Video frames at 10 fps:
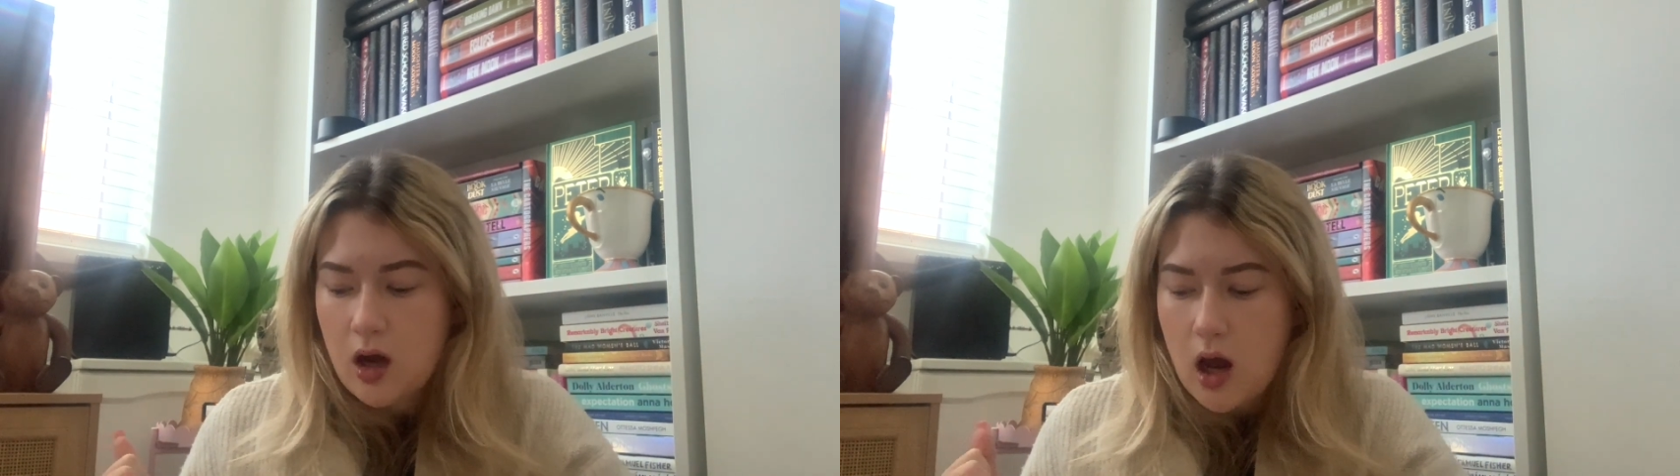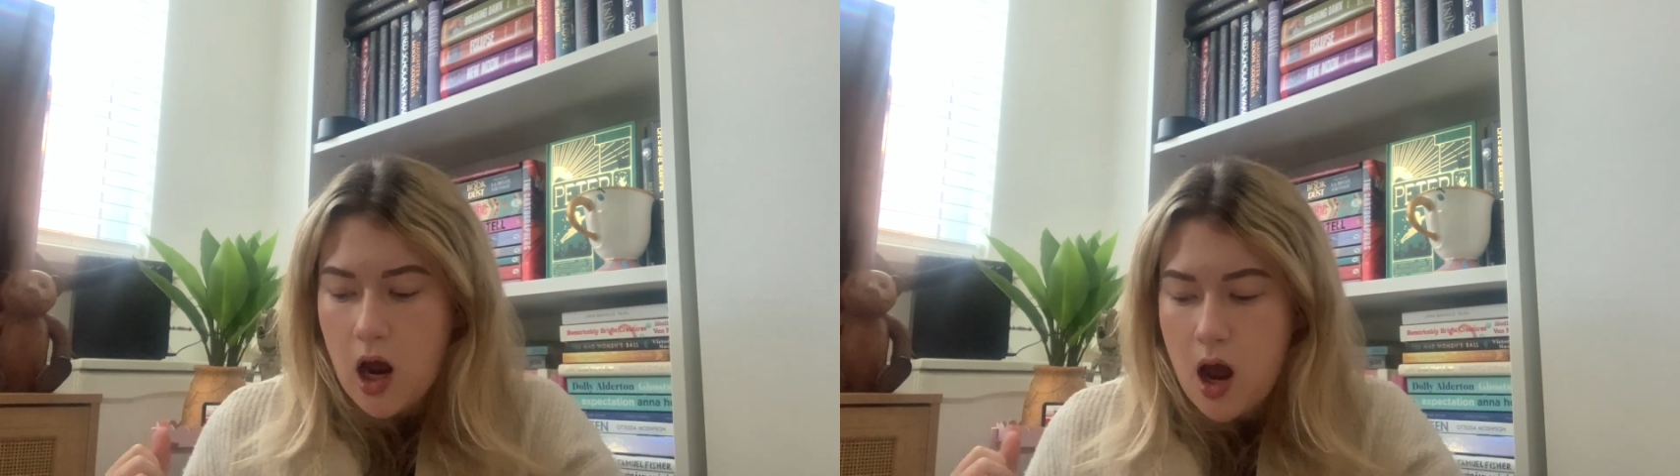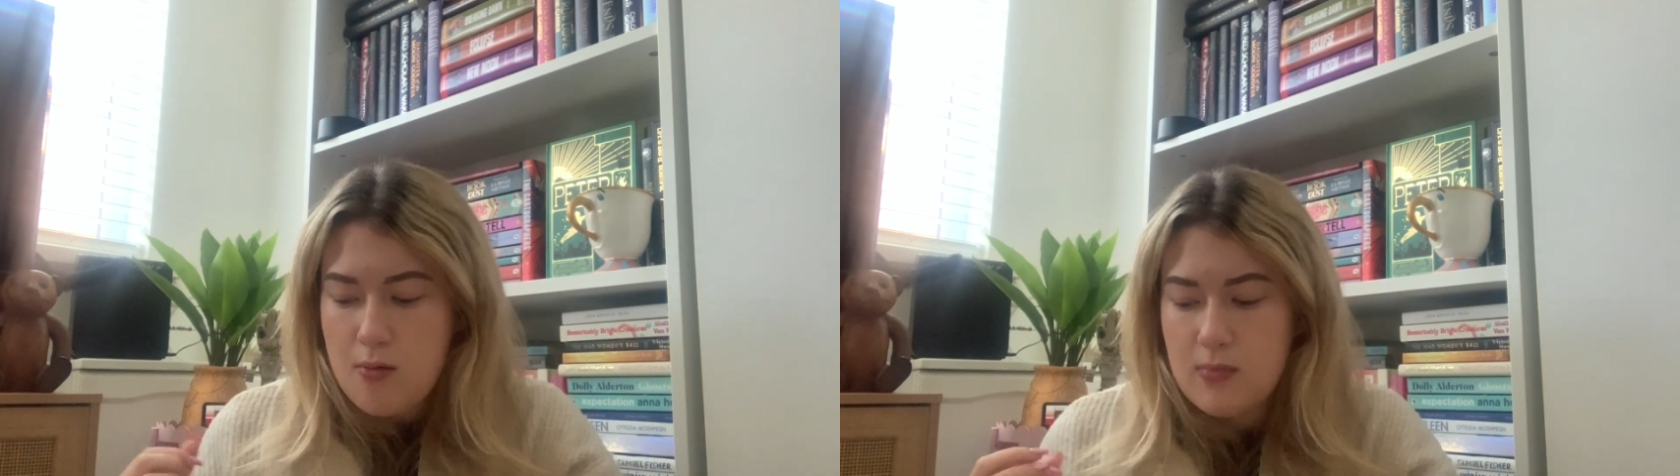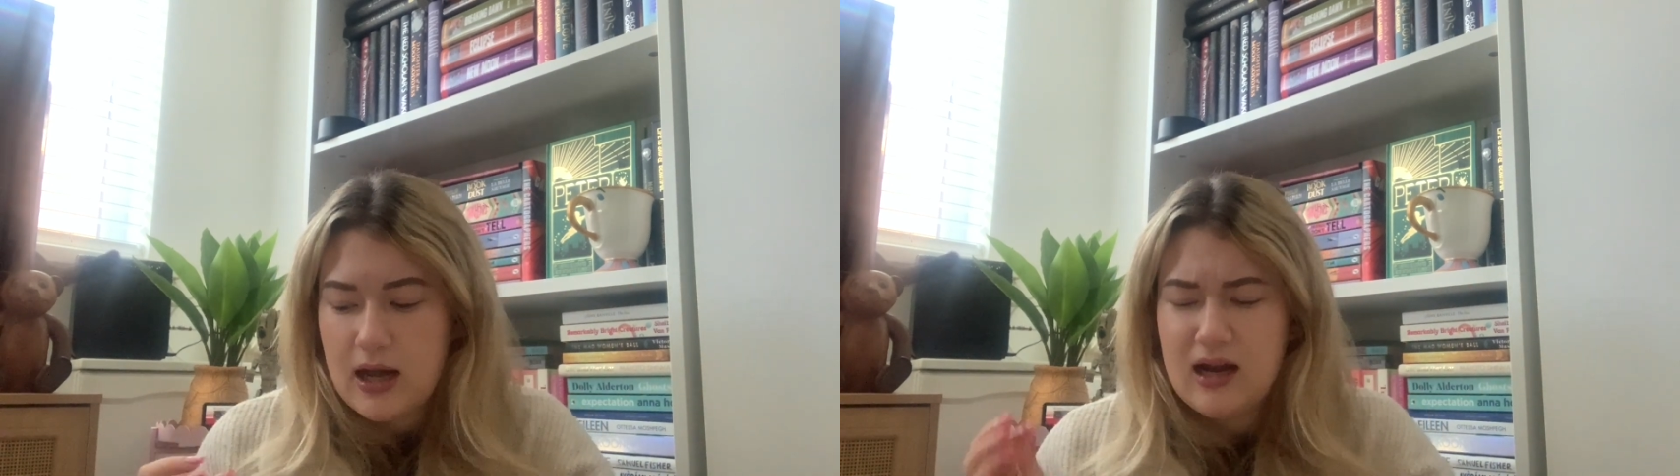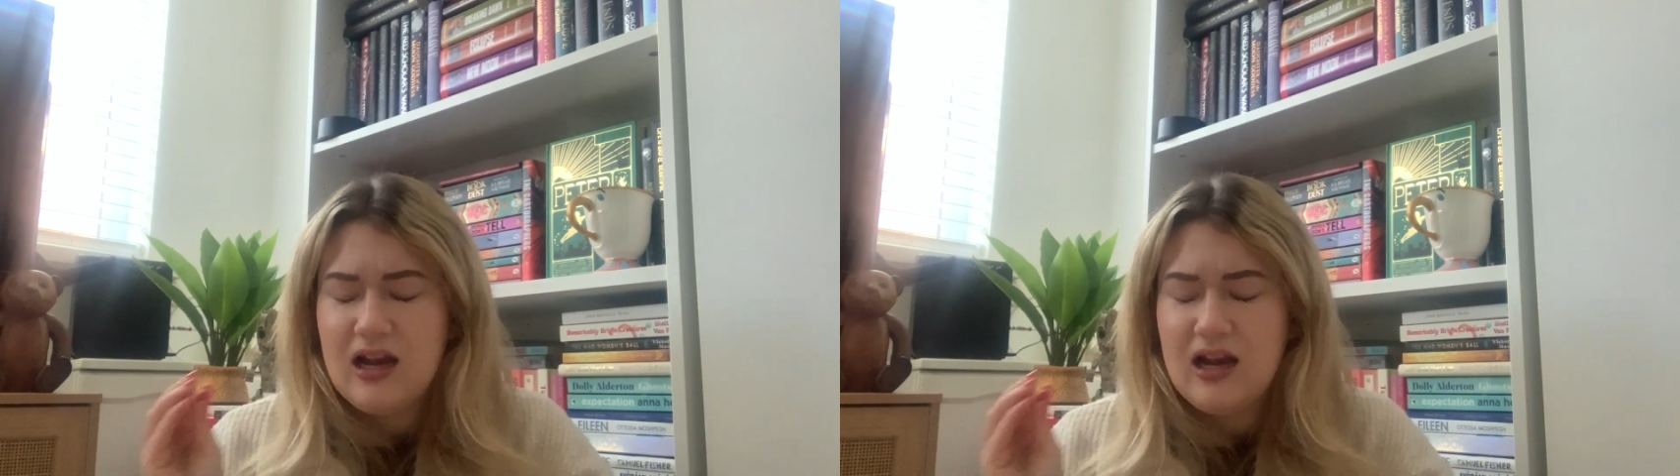um, and I